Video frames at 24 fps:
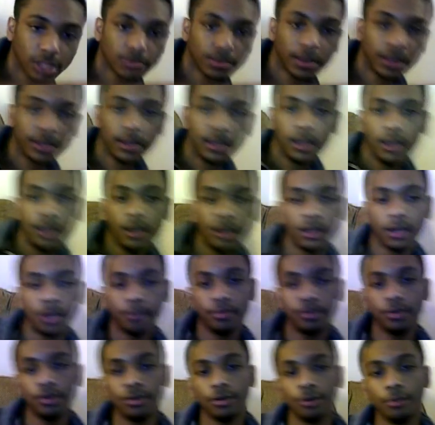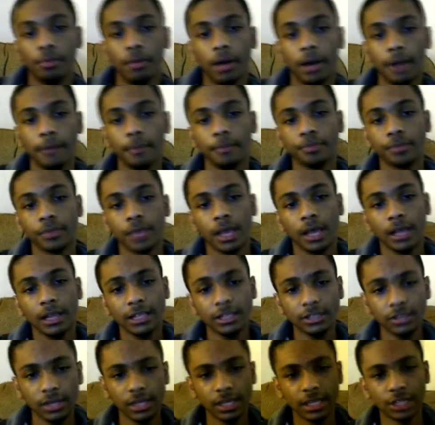my computer. But
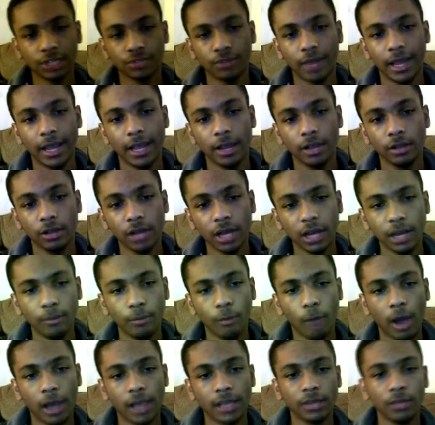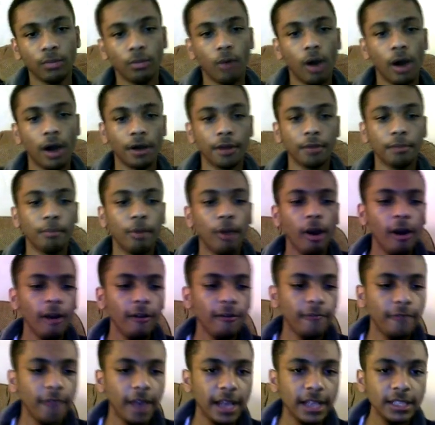let's look at this right here. Look at him walking the water.
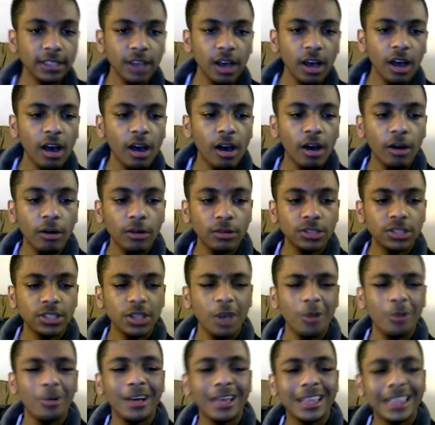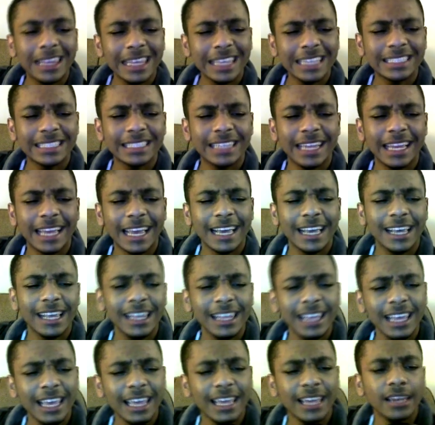Perfect. Oh, so glistening and
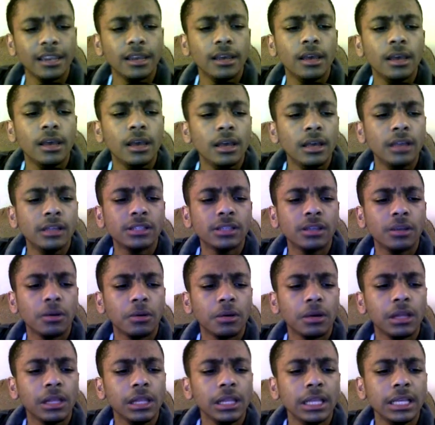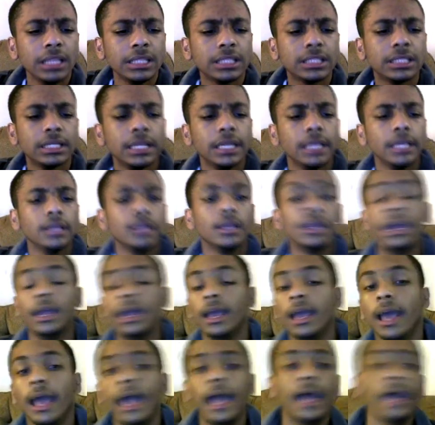clean. So glistening
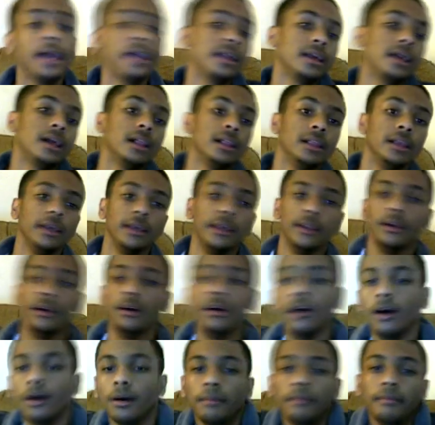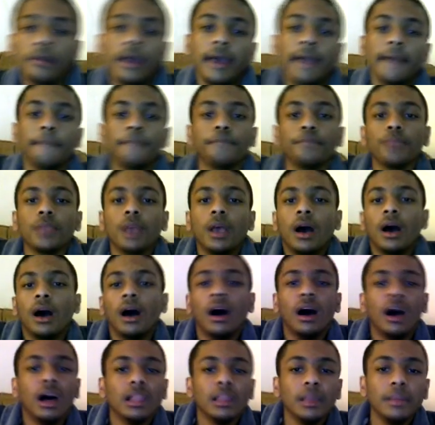and clean. Oh man.
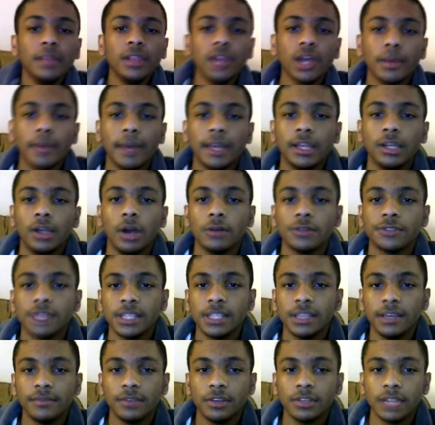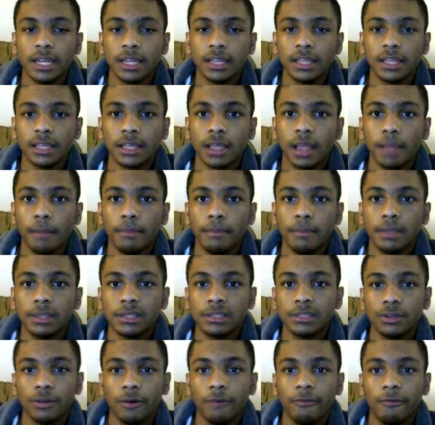Let me look at my notes to see if there's anything that I'm
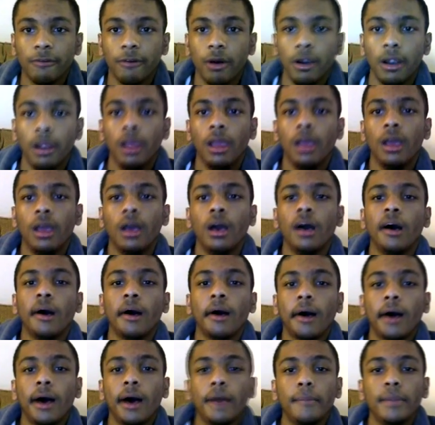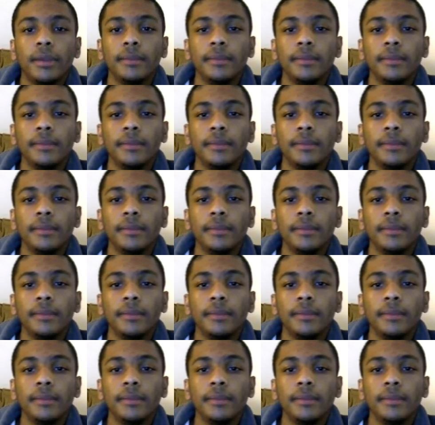missing so far. Shows